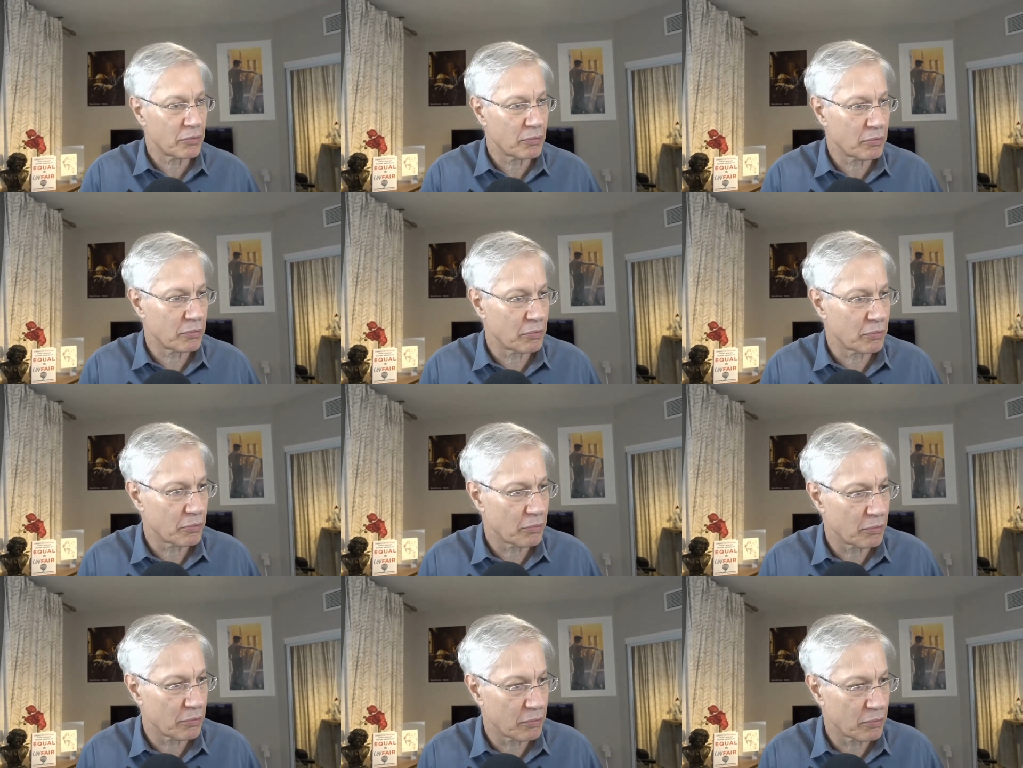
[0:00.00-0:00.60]

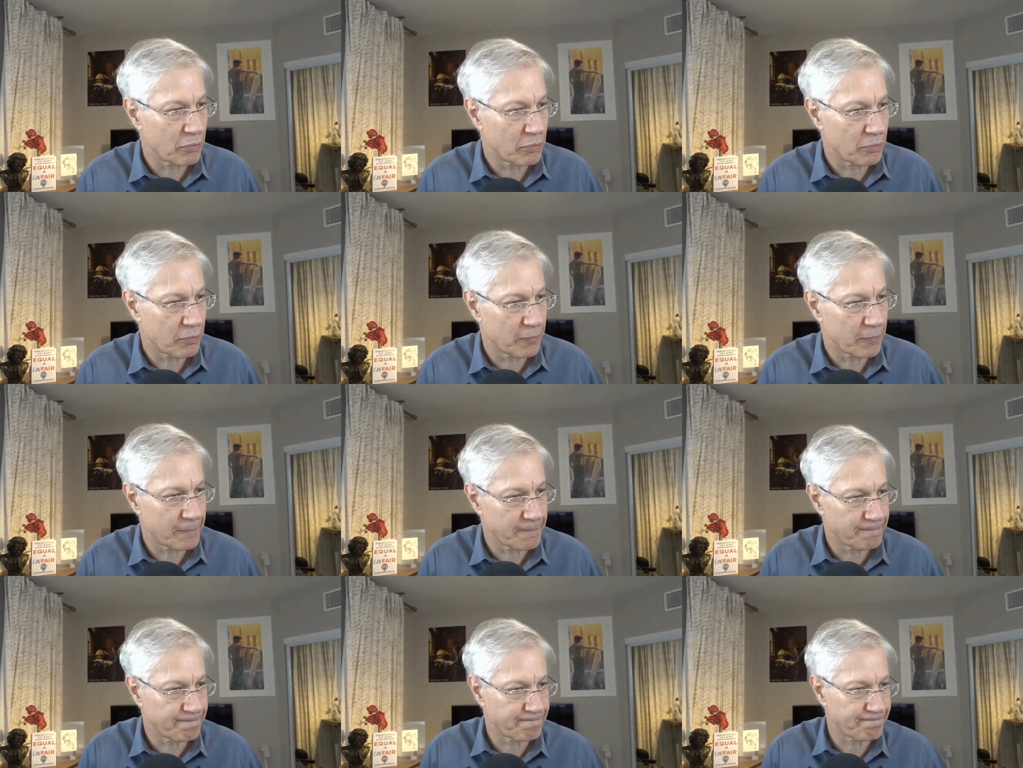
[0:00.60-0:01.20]

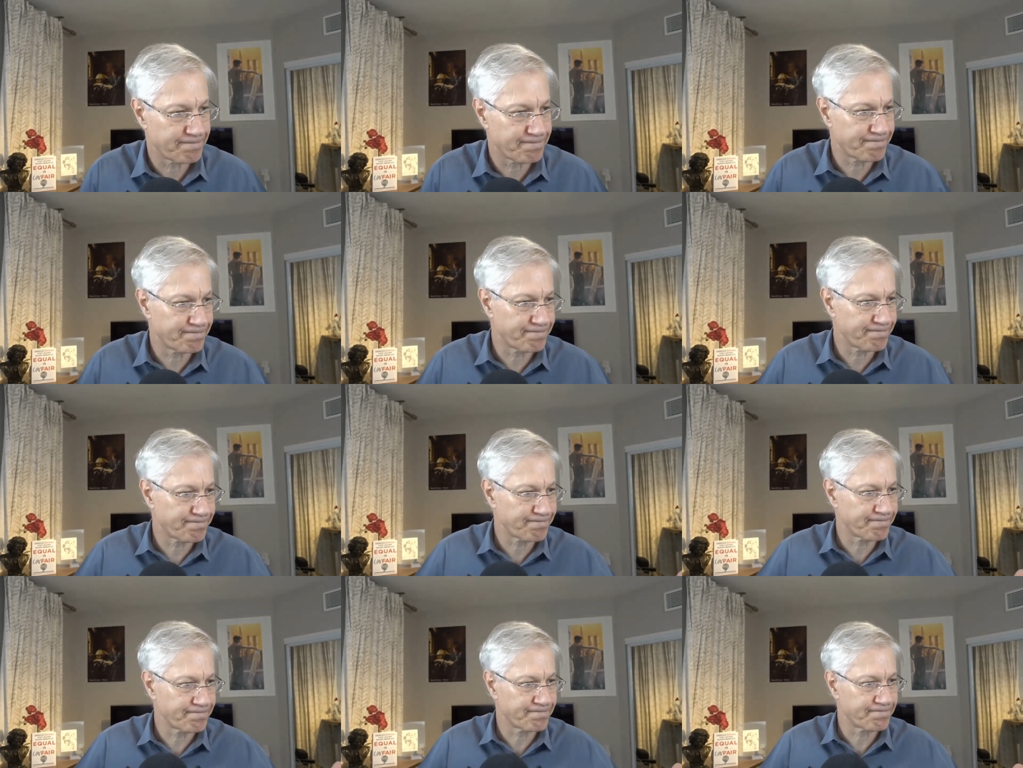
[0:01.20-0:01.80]

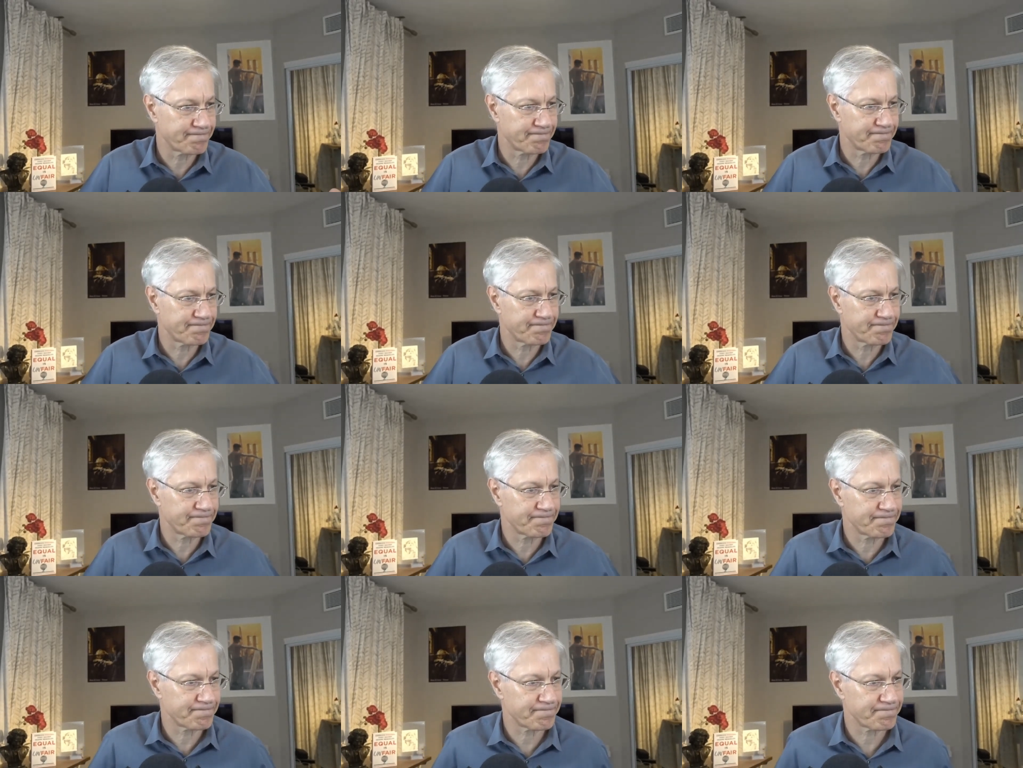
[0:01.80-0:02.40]

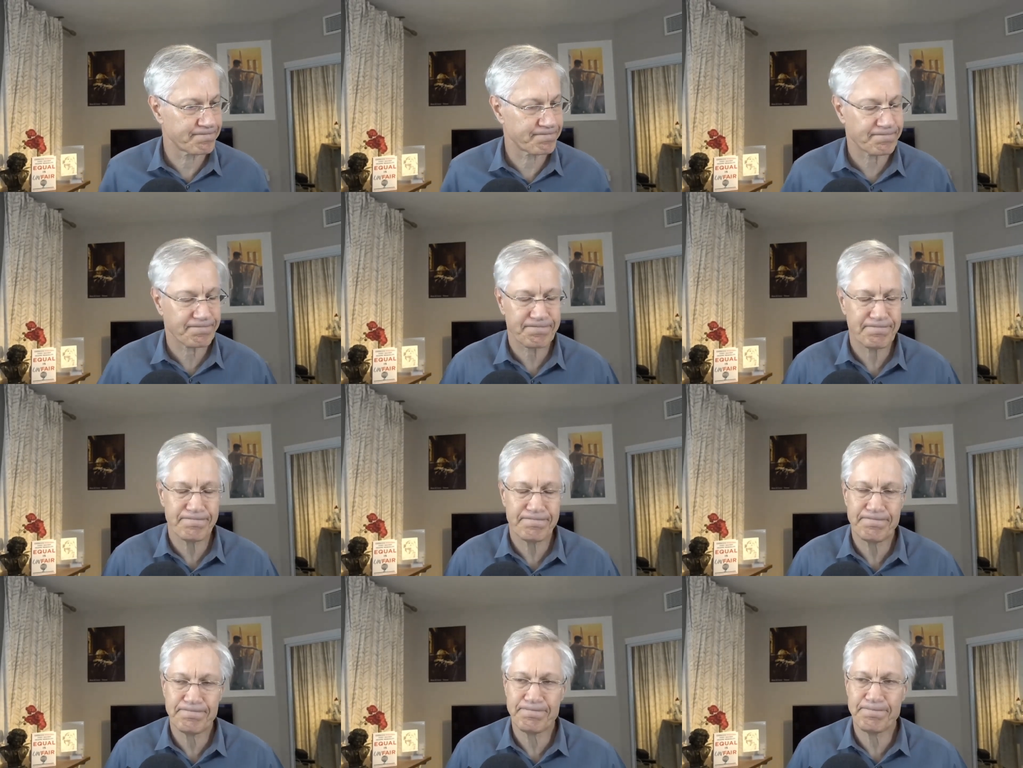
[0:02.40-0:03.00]

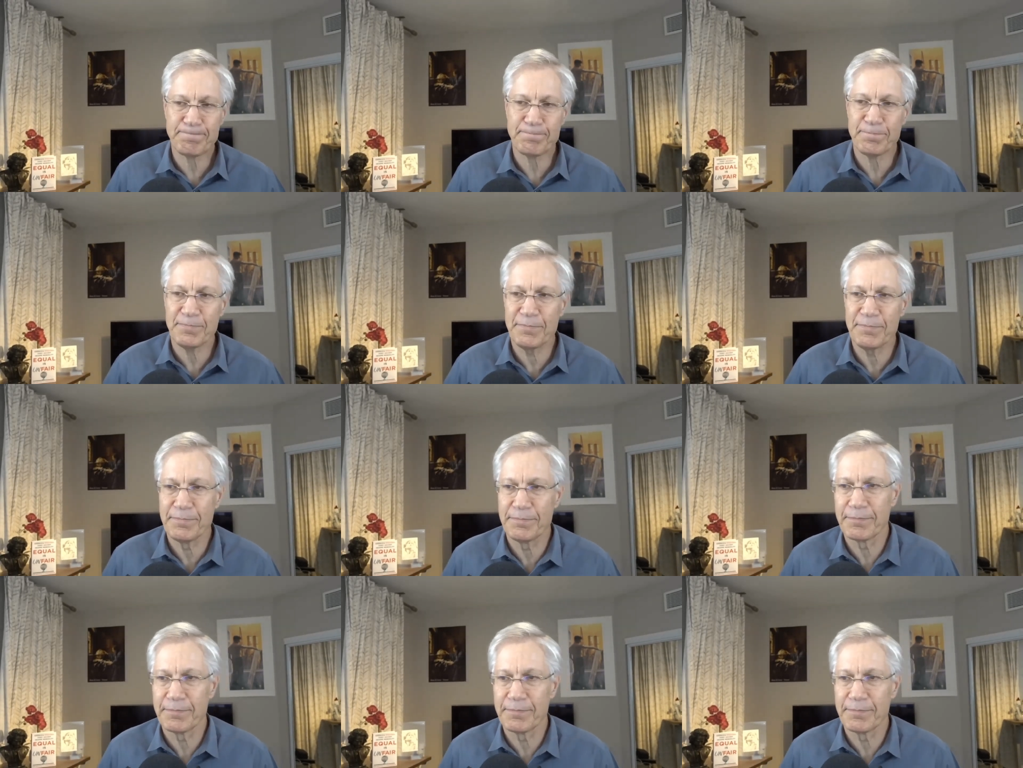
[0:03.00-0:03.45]
(silence)